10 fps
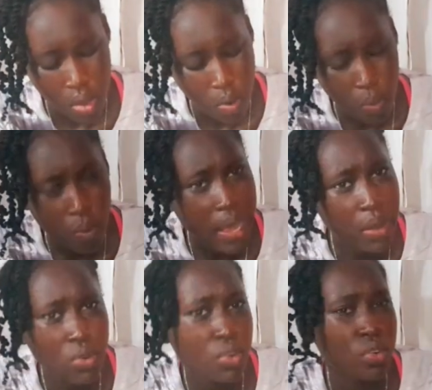Why
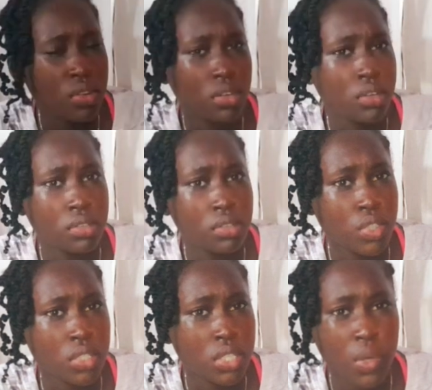I could
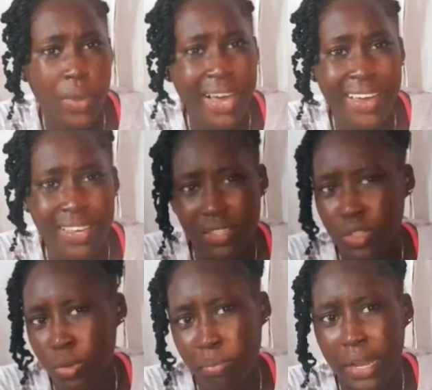just give you a
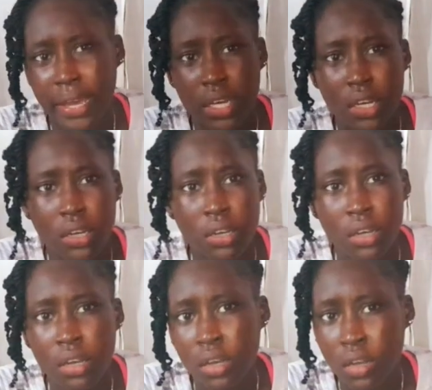heads up, like,
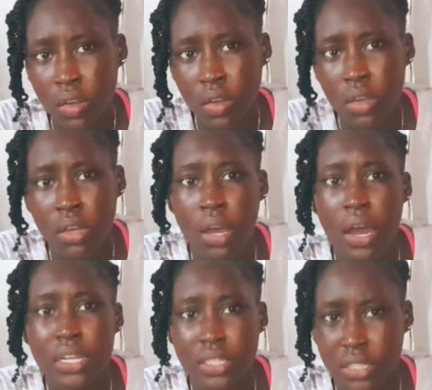
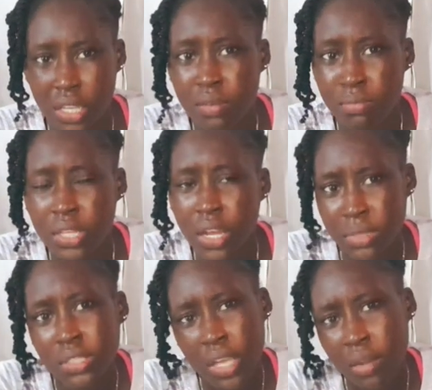at least tell
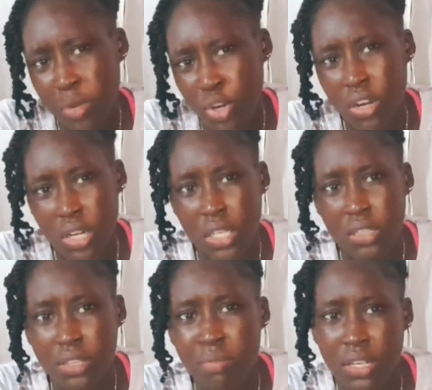me early,
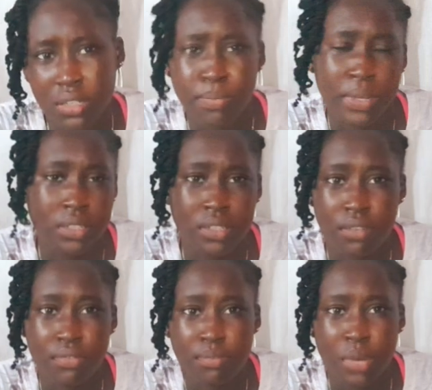semi
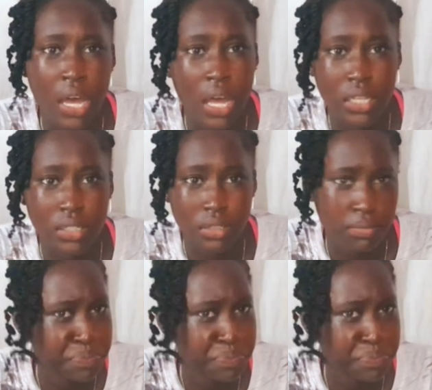expensive, because